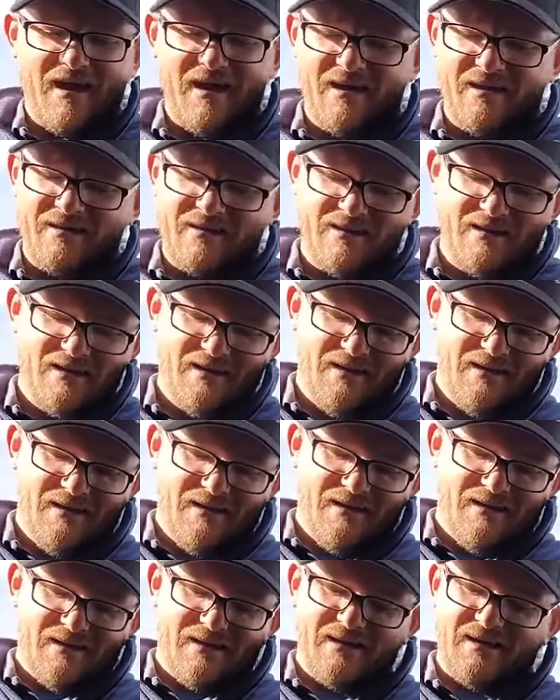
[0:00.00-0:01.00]
And
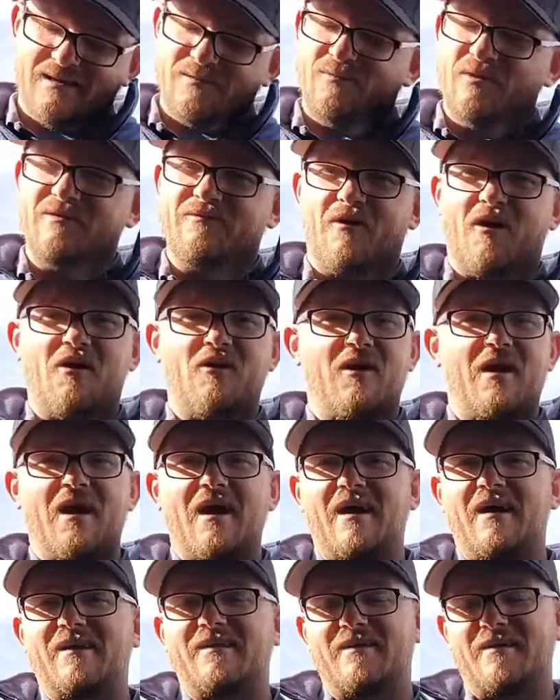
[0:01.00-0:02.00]
we've all
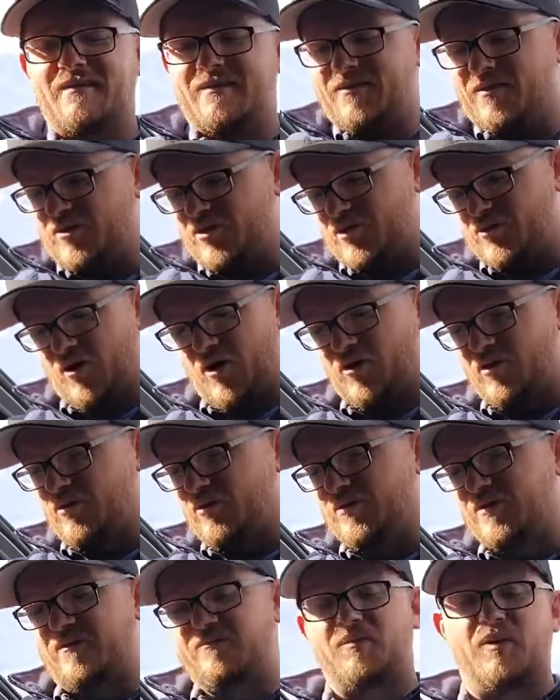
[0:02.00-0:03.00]
had the
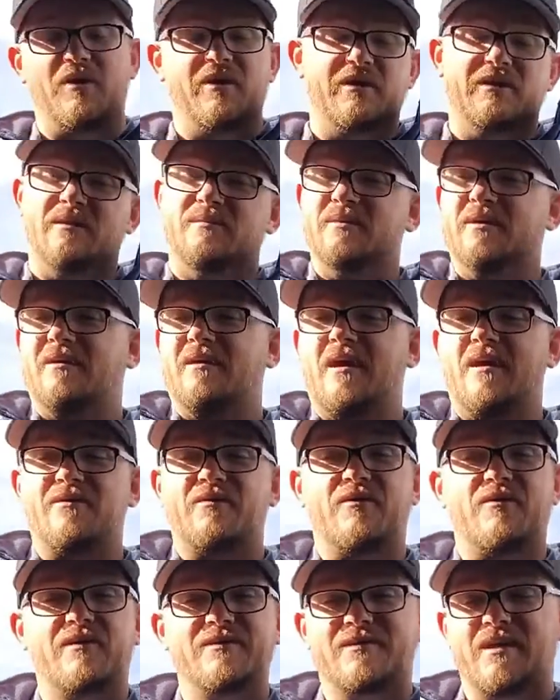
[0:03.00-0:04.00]
struggles of putting them
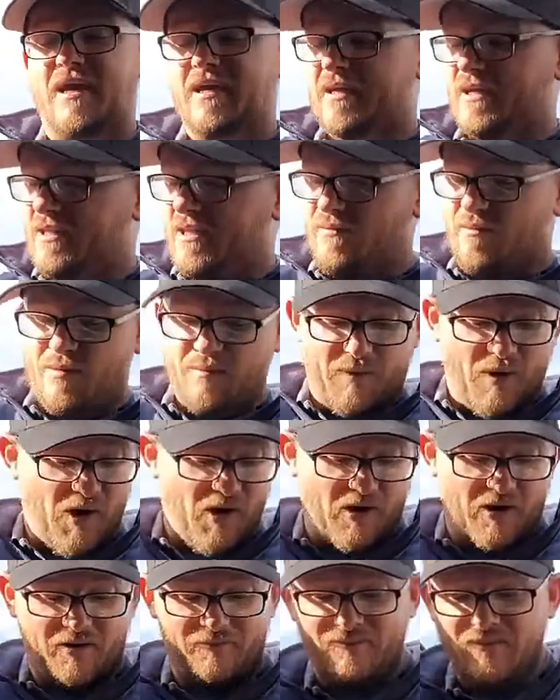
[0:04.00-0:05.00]
together and taking them
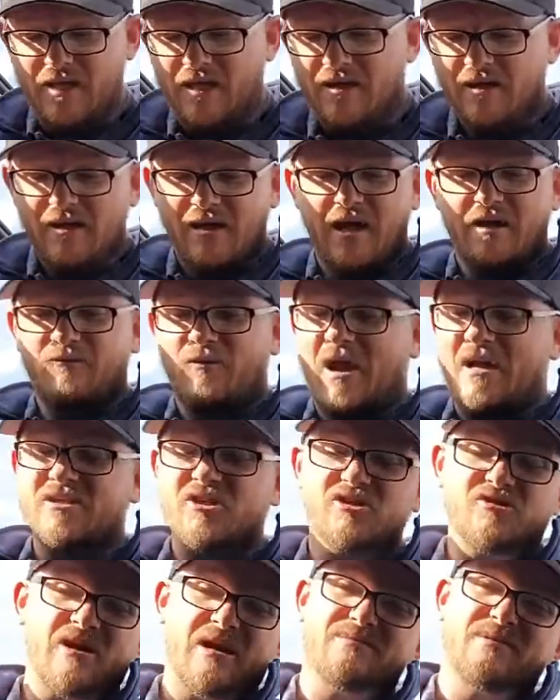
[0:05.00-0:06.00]
apart and
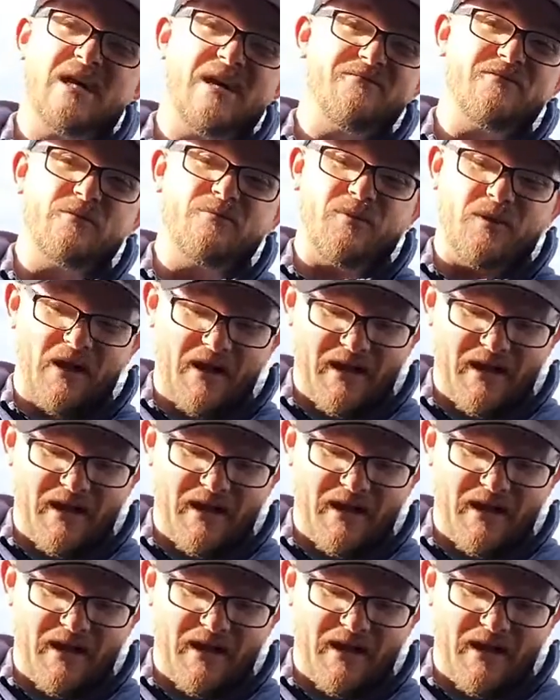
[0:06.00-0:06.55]
ratchet straps have their